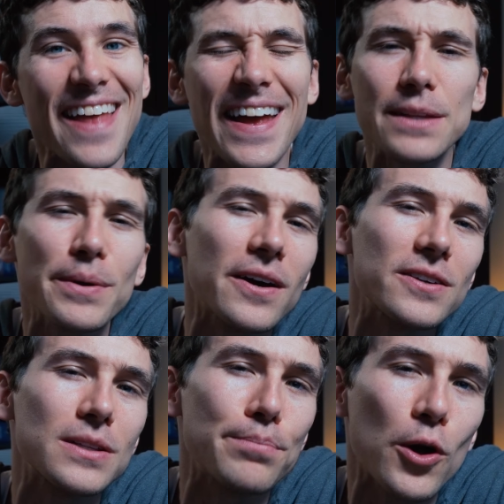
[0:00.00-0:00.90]
And that's
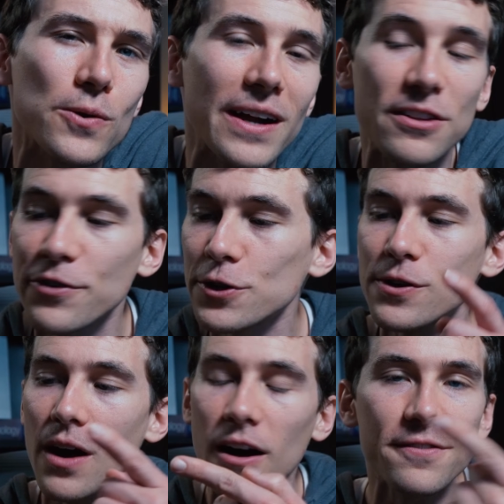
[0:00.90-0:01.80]
because the polarized
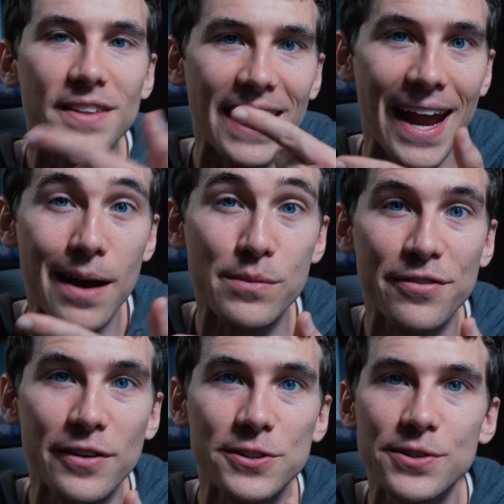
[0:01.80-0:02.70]
filter of the camera
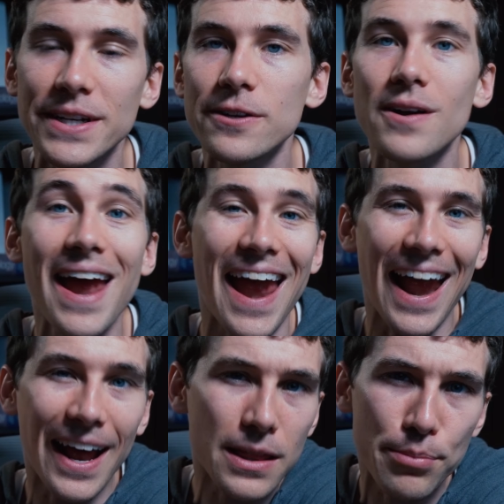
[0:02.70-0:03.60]
filter here
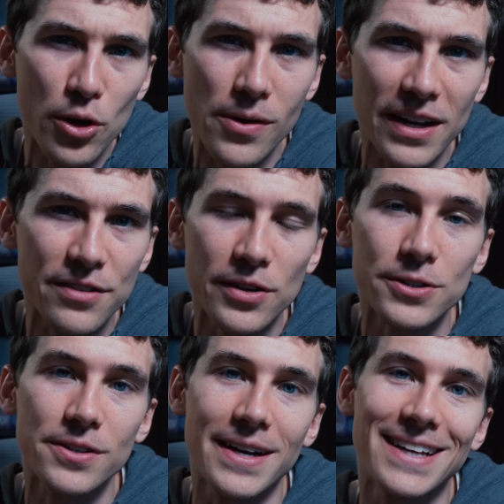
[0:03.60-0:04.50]
and the polarized
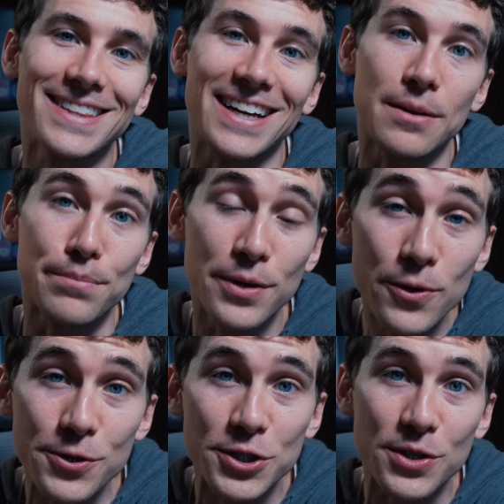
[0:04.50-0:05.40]
filter in the
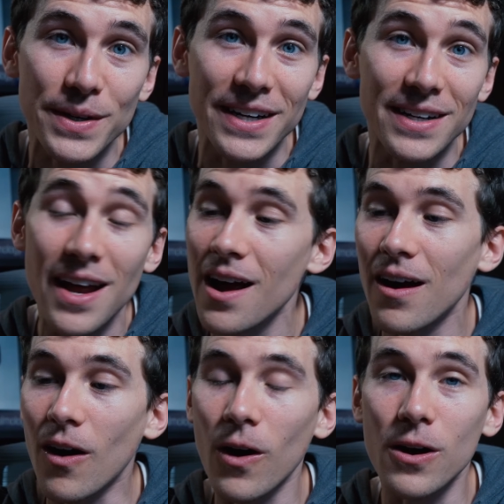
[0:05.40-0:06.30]
computer screen
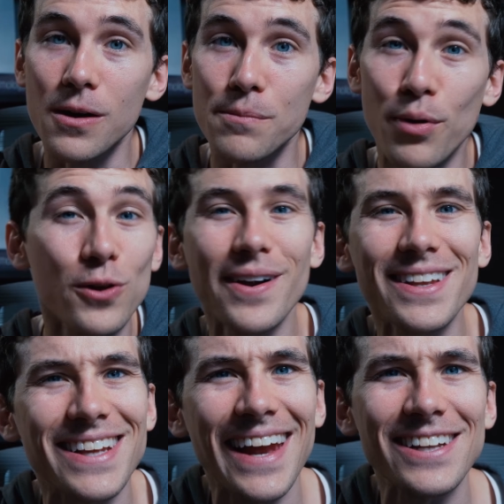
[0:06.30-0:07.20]
are
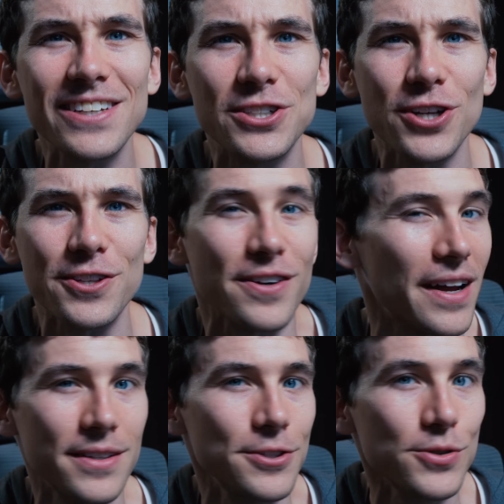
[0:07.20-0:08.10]
polarized against each other
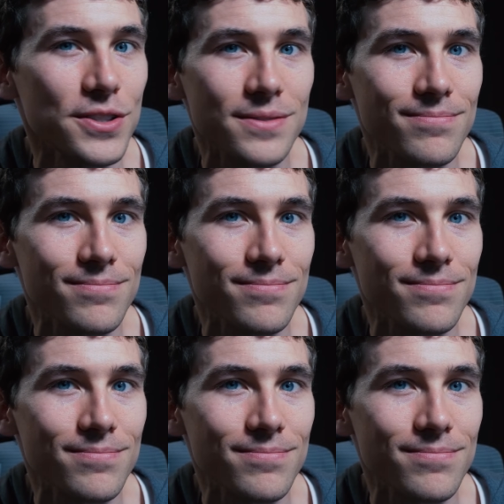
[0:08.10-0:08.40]
and you just